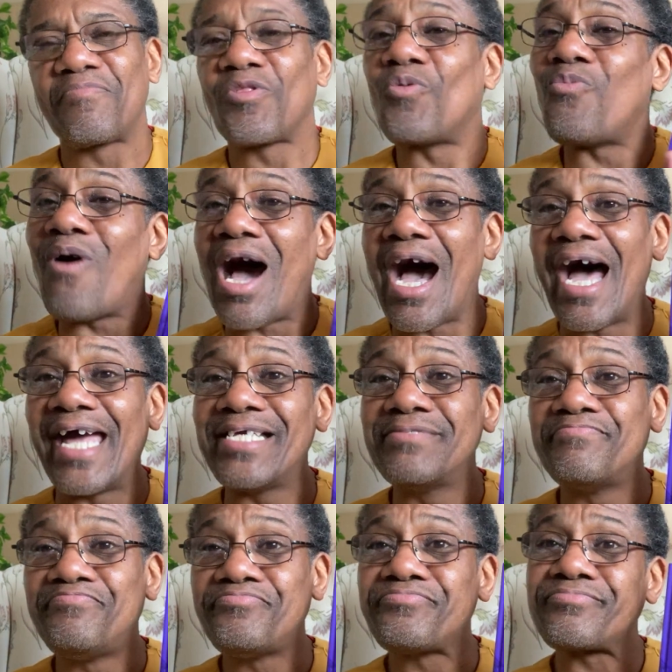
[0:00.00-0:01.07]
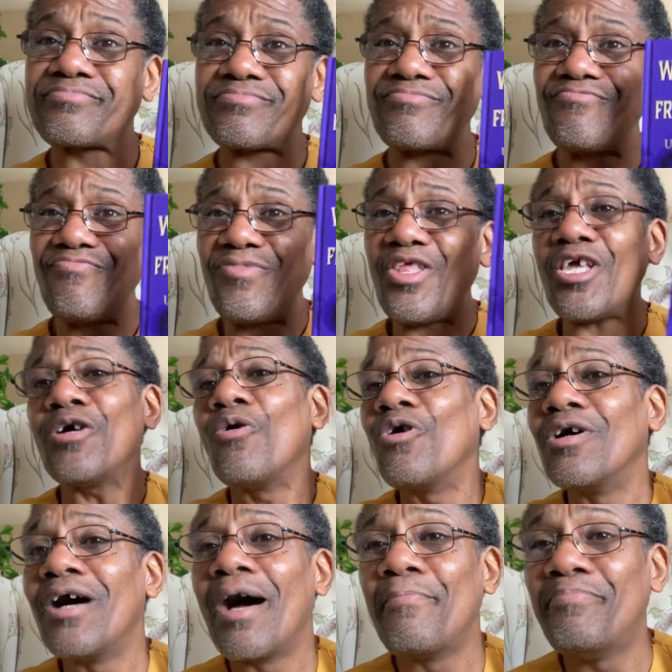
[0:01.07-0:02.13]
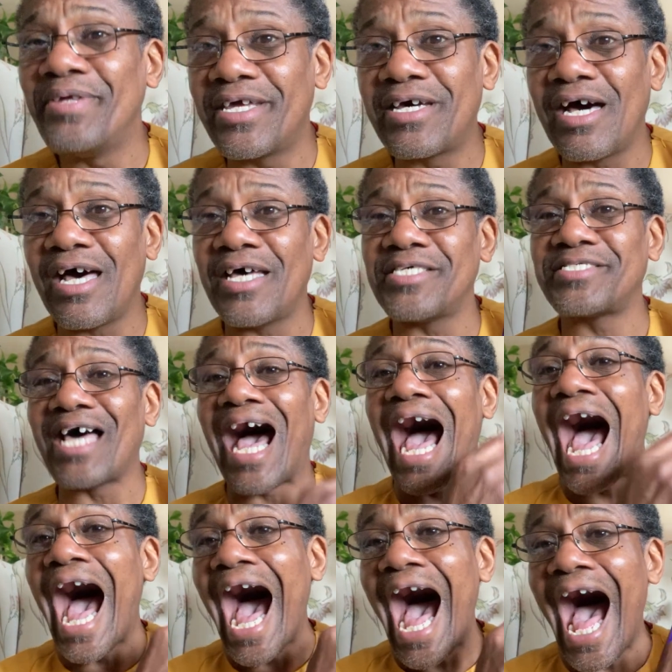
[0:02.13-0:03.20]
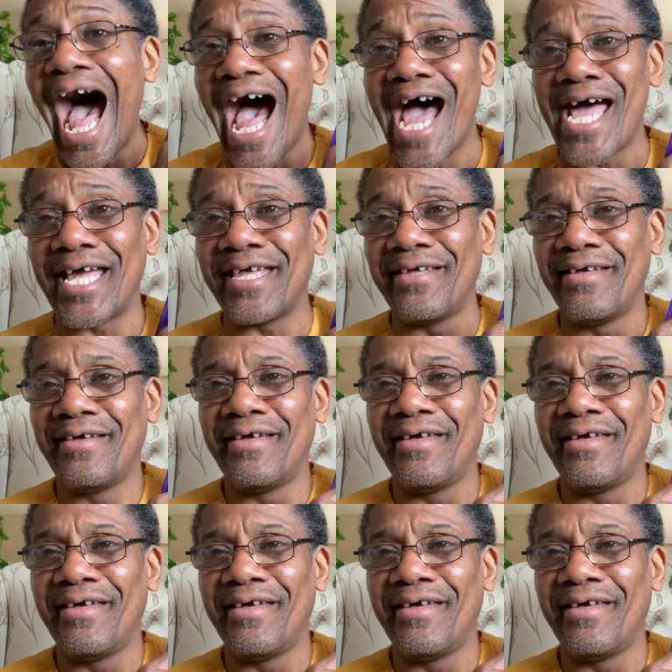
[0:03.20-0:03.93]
Why? Because I